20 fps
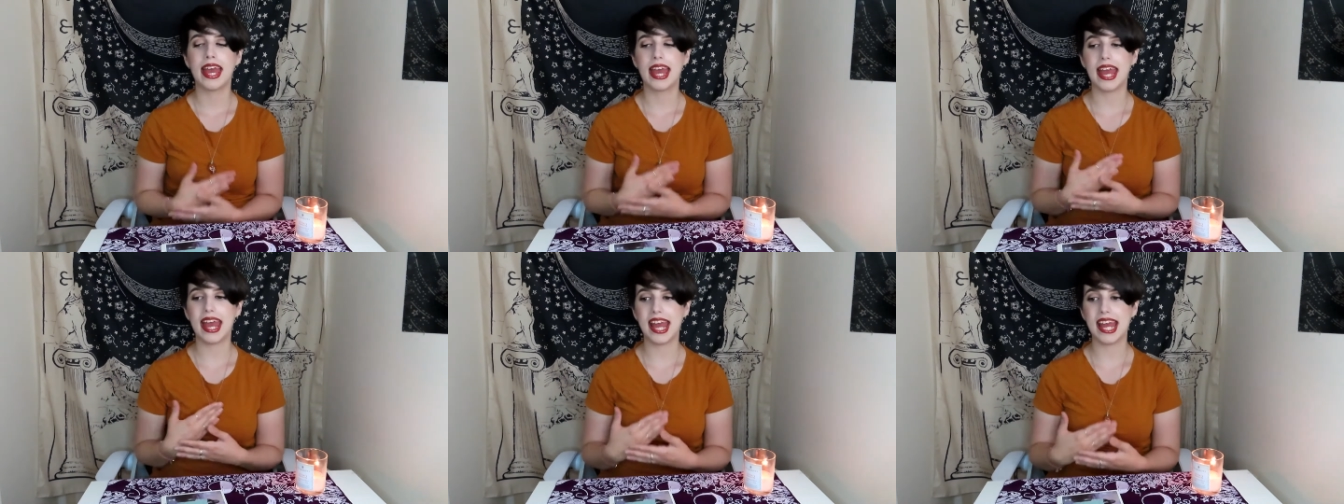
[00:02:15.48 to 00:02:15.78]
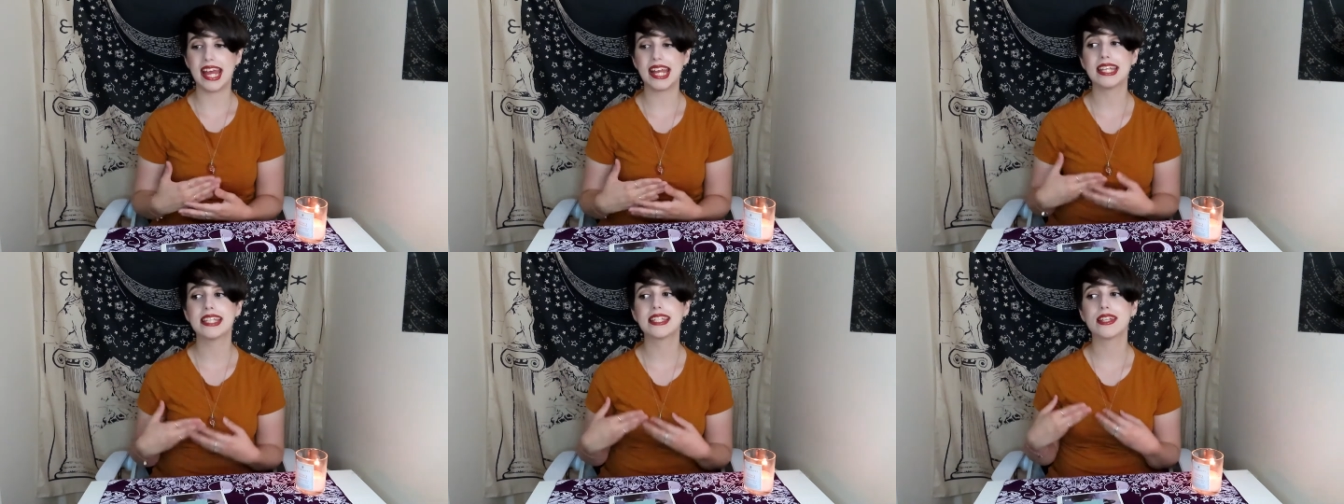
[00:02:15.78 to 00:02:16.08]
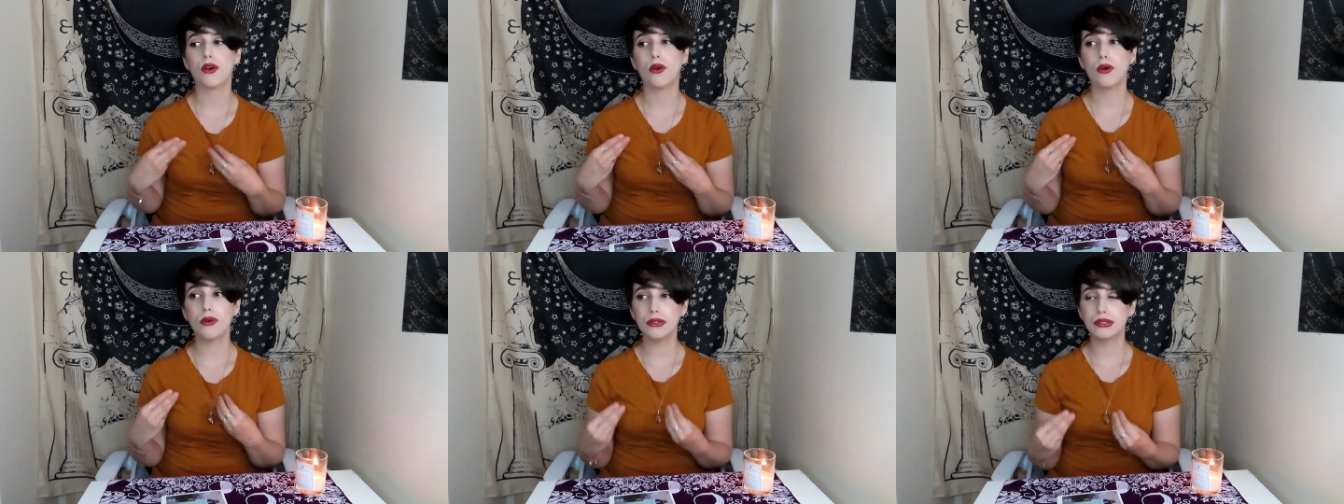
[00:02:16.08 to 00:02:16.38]
and
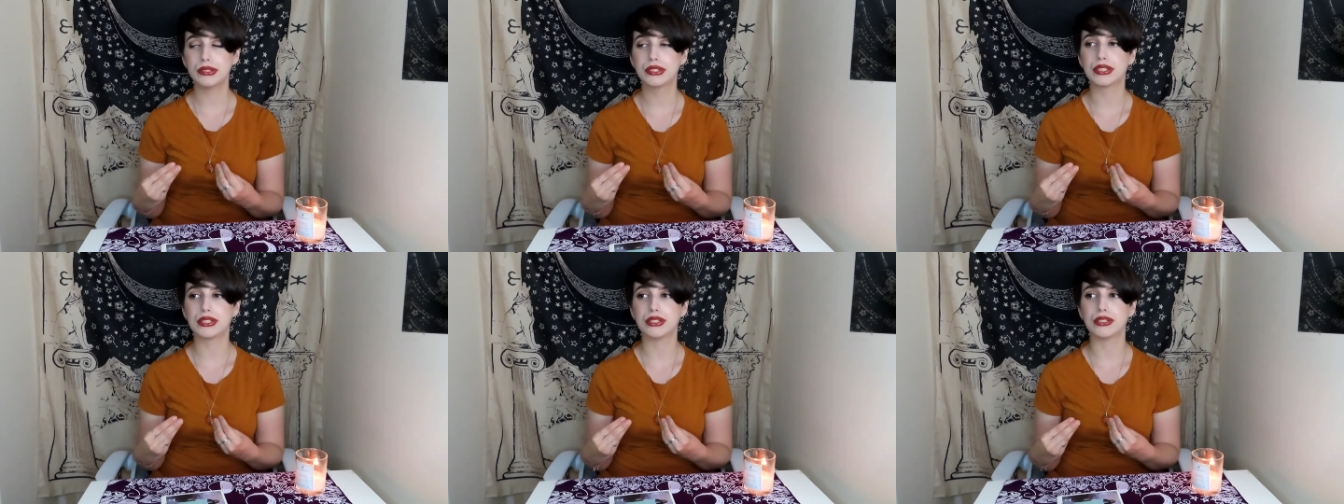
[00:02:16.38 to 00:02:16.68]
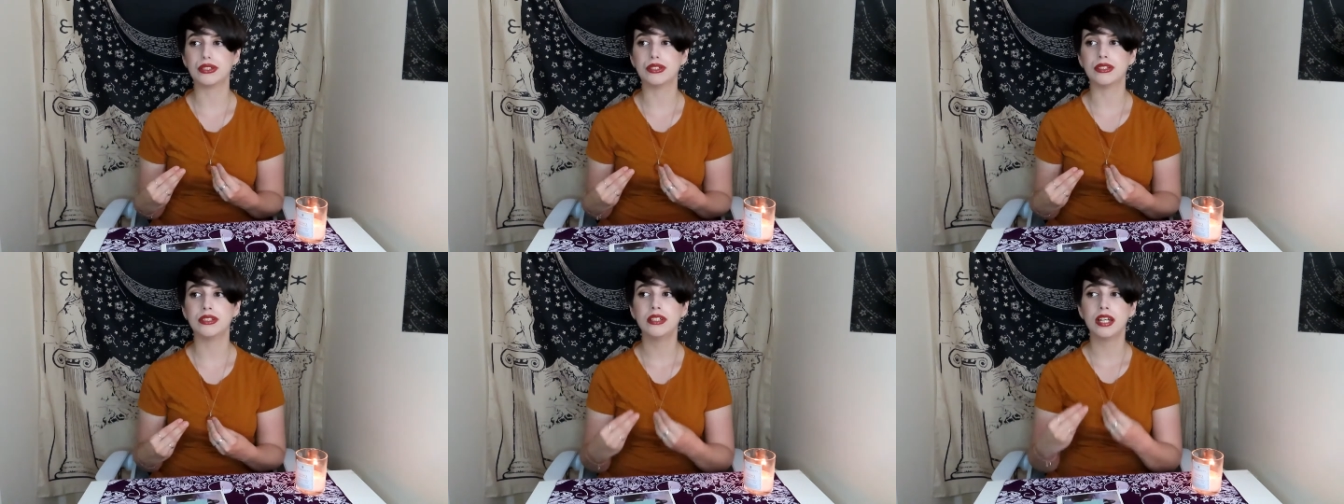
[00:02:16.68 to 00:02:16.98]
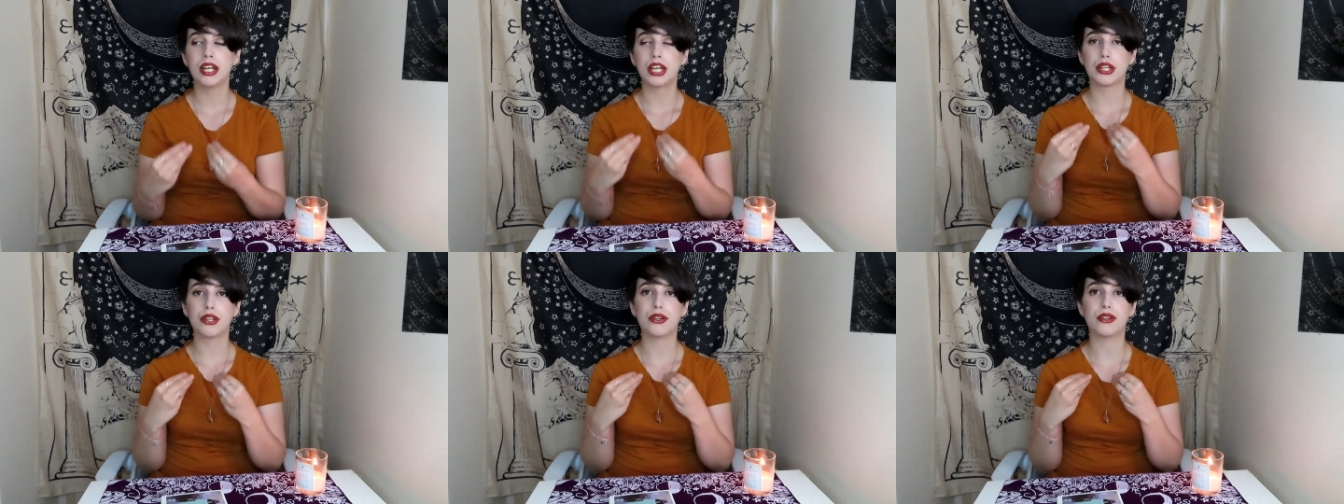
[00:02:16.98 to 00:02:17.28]
also
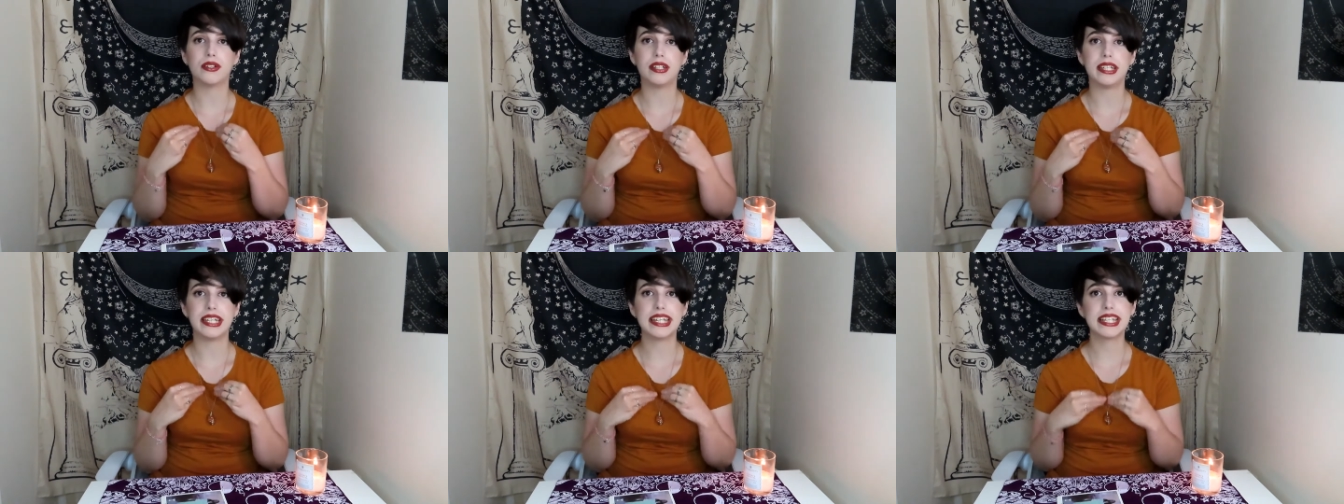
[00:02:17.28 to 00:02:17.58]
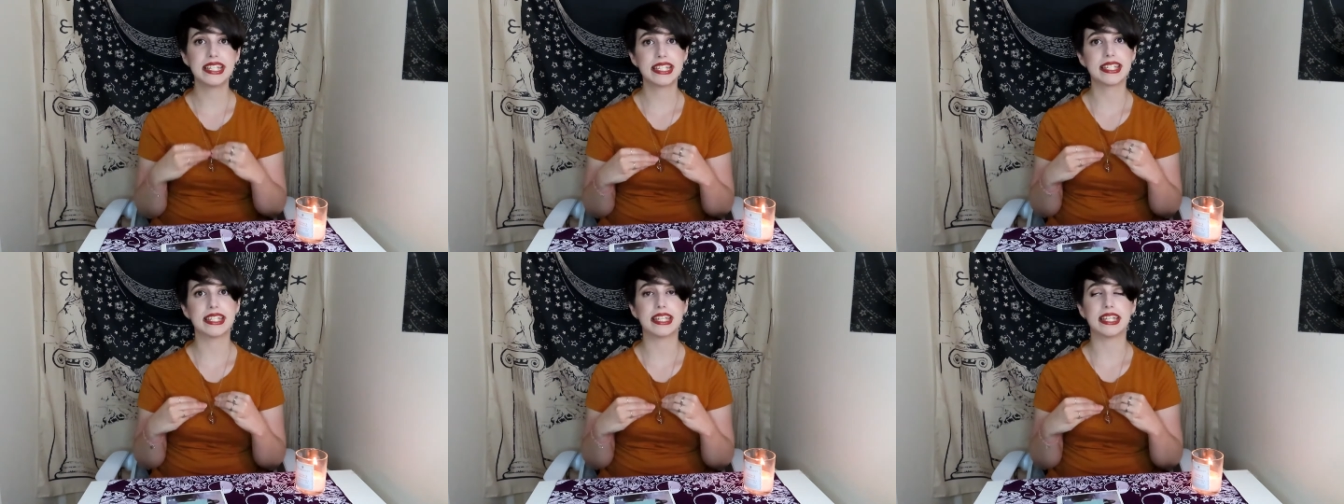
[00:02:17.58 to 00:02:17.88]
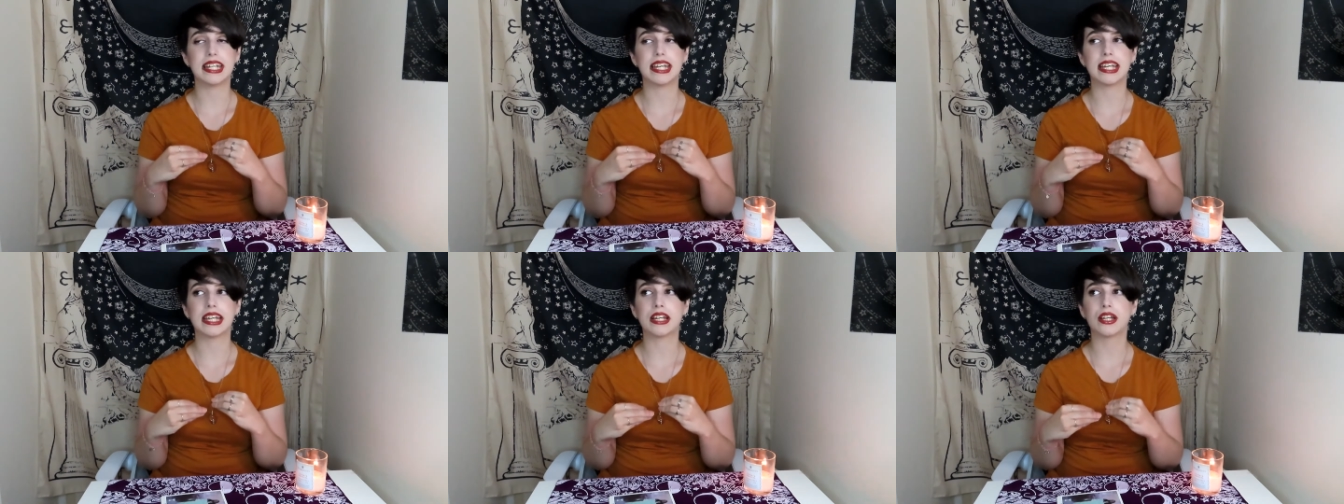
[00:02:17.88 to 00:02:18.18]
you're
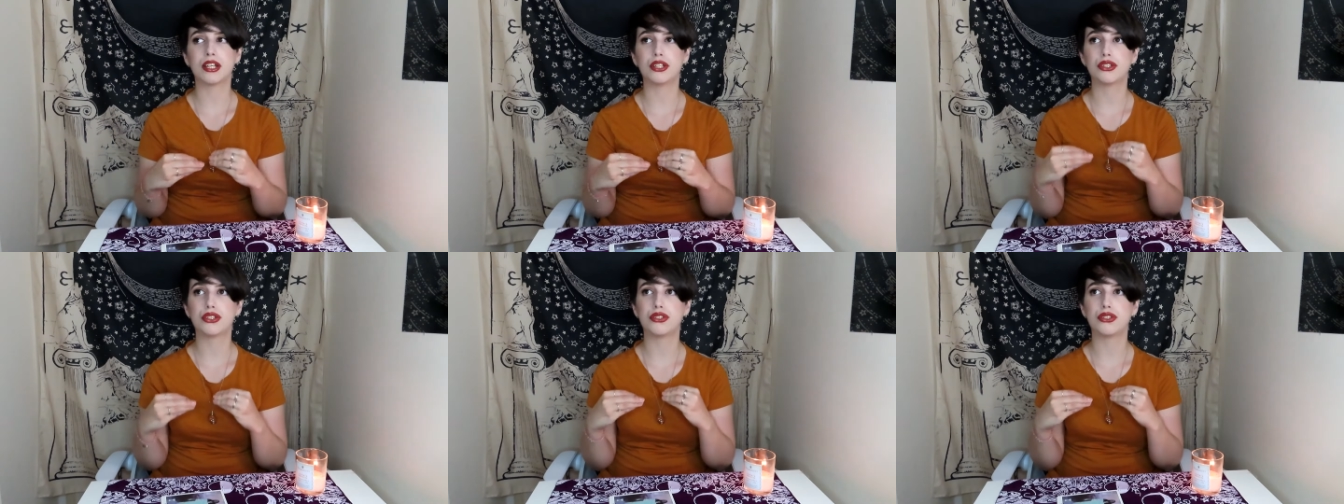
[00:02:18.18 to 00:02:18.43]
listening